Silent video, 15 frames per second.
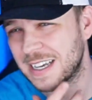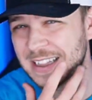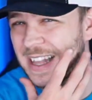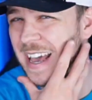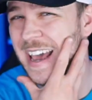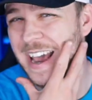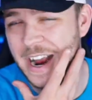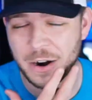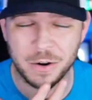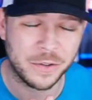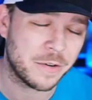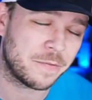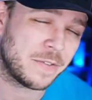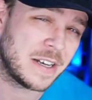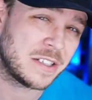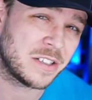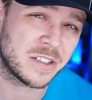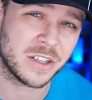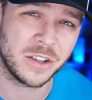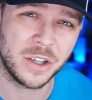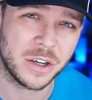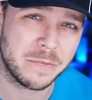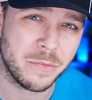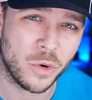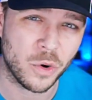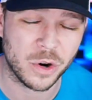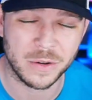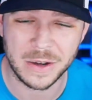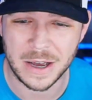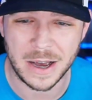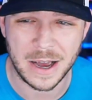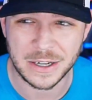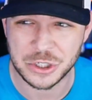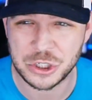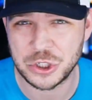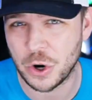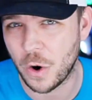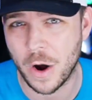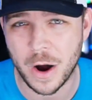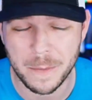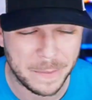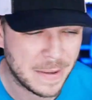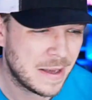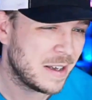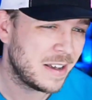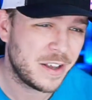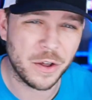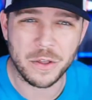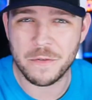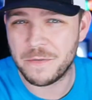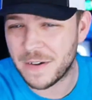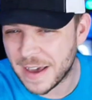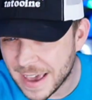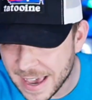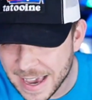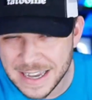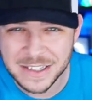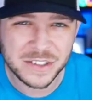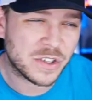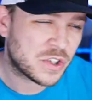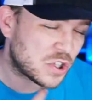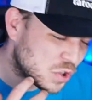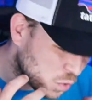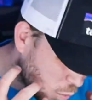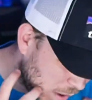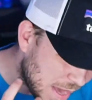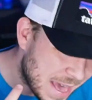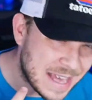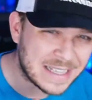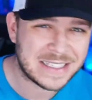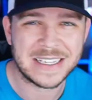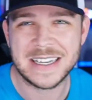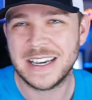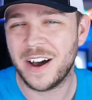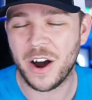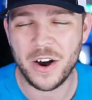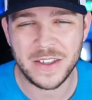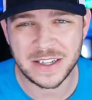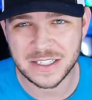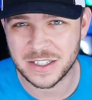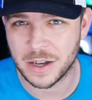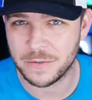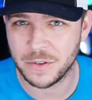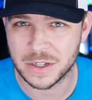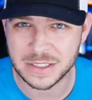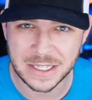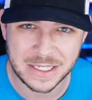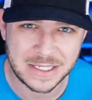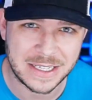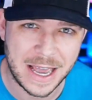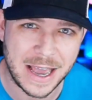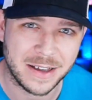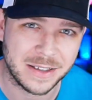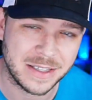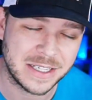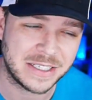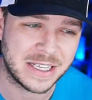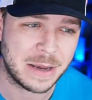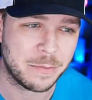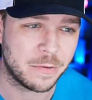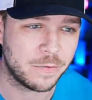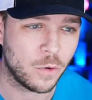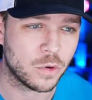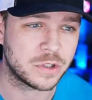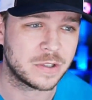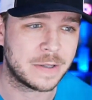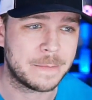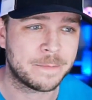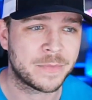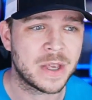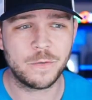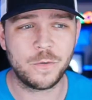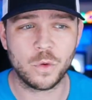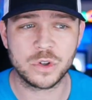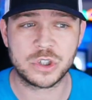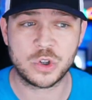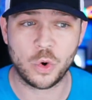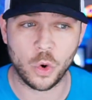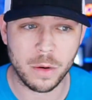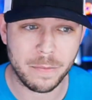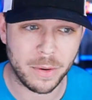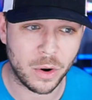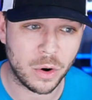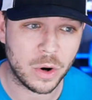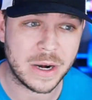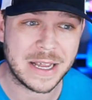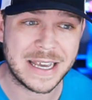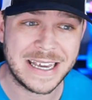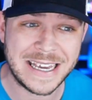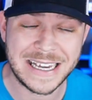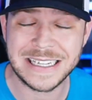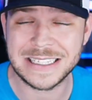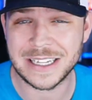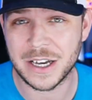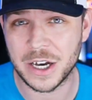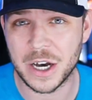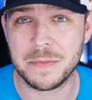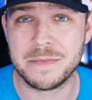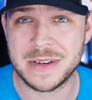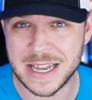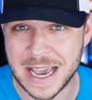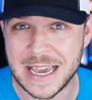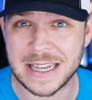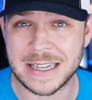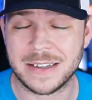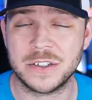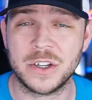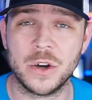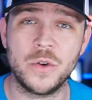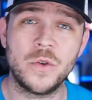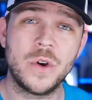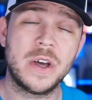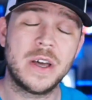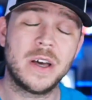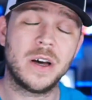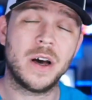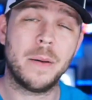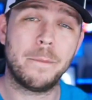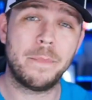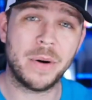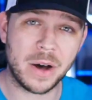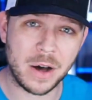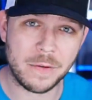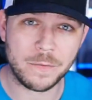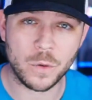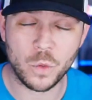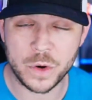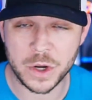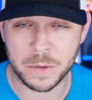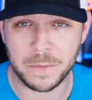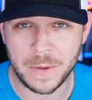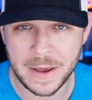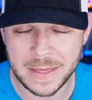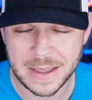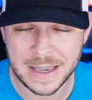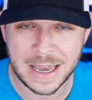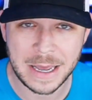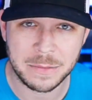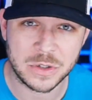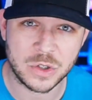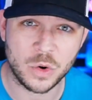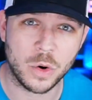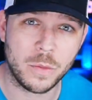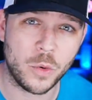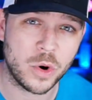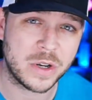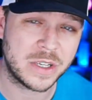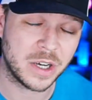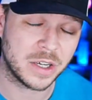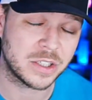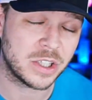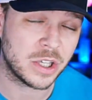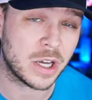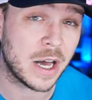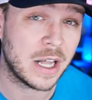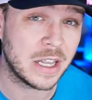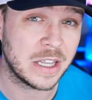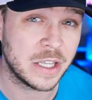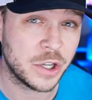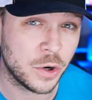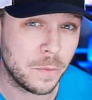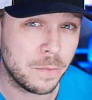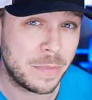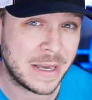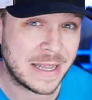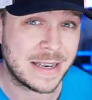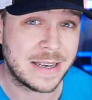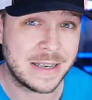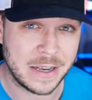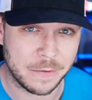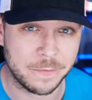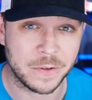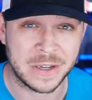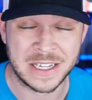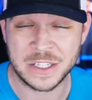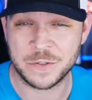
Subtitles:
Like the hair on their face doesn't look more sharp. You know, the veins, the sweat, all that stuff looks exactly the same, unfortunately. Number four, scoreboard is updated. So above, when you're playing the game, the scoreboard does look a little bit different.